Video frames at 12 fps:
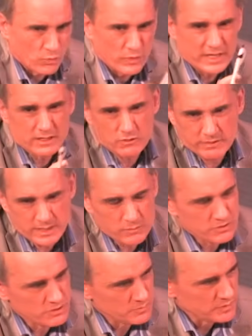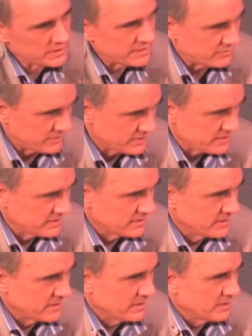we agree with you believers.
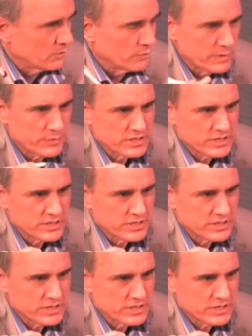We